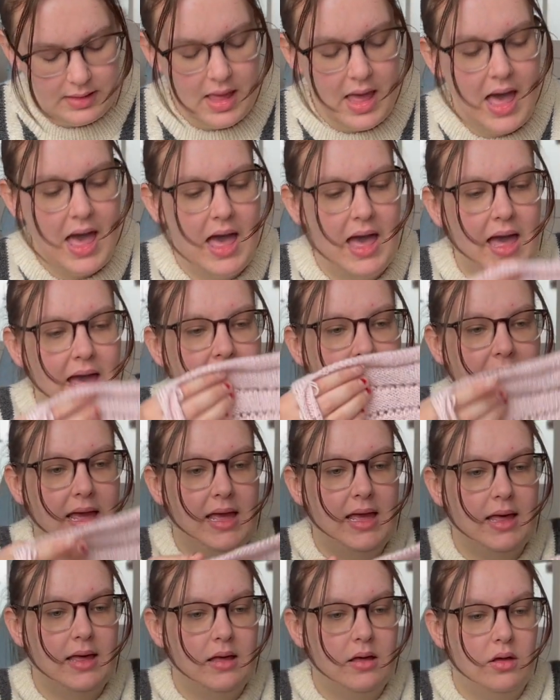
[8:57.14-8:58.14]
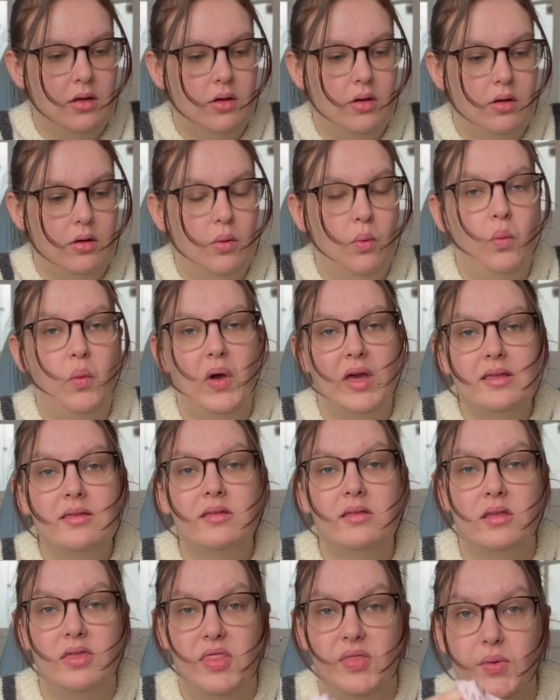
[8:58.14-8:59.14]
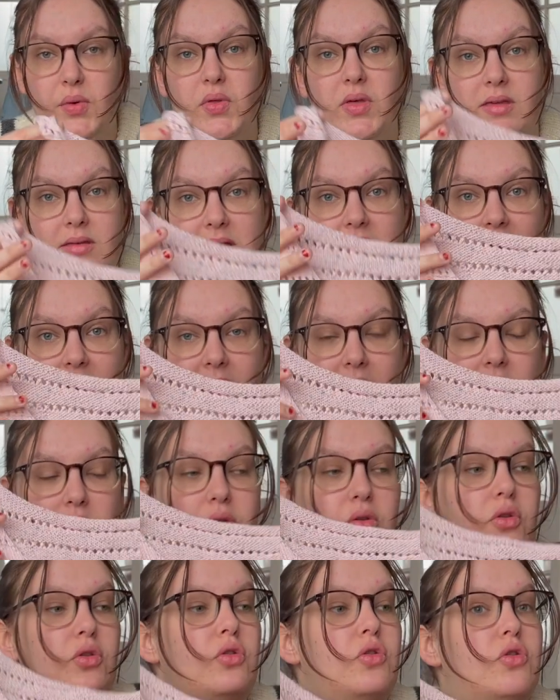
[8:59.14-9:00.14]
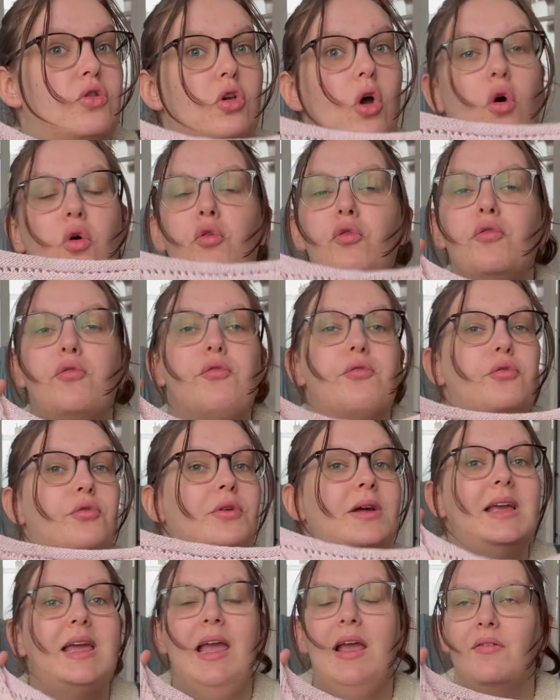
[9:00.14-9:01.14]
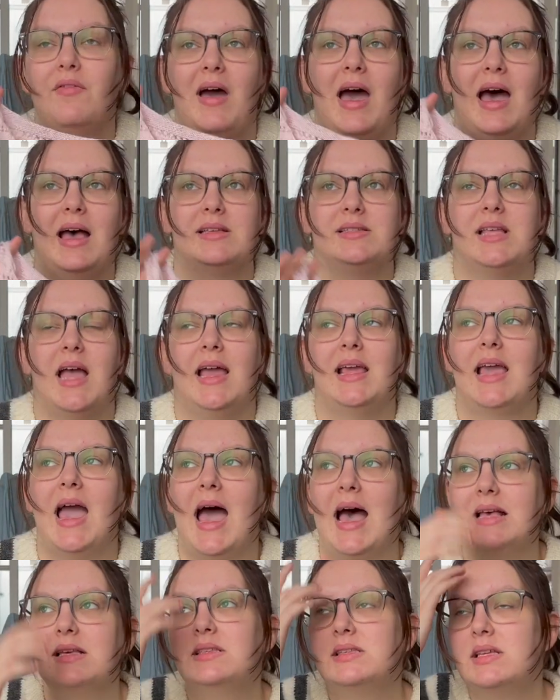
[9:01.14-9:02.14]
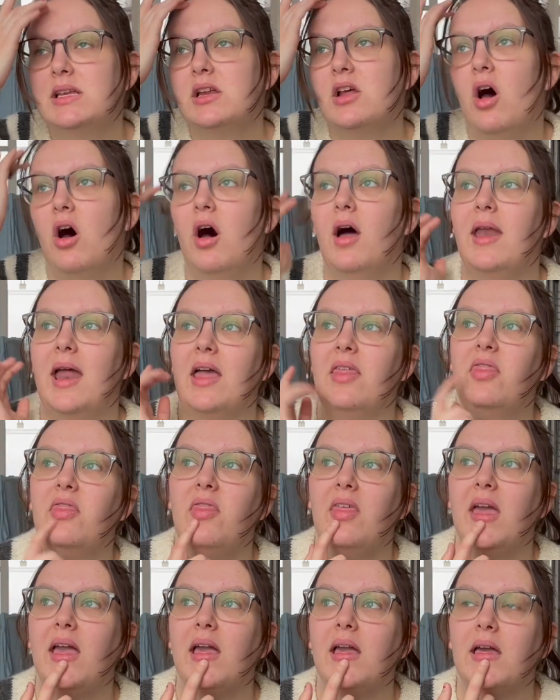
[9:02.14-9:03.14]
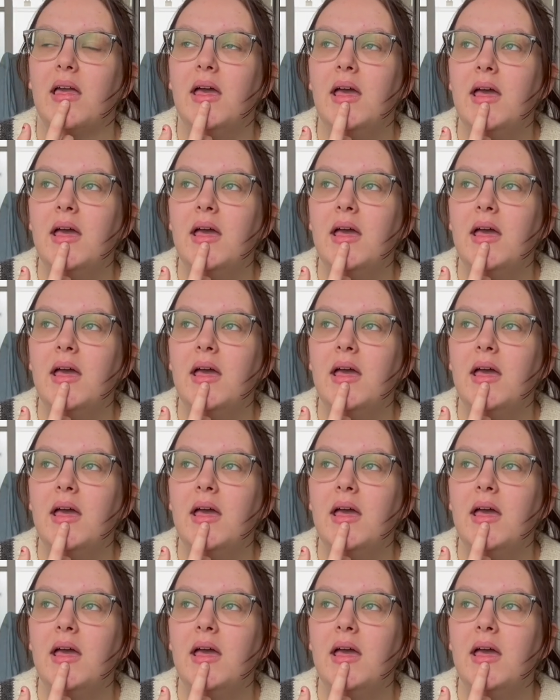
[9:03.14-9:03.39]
I whizzed through this guy so freaking fast. I casted it on, I think,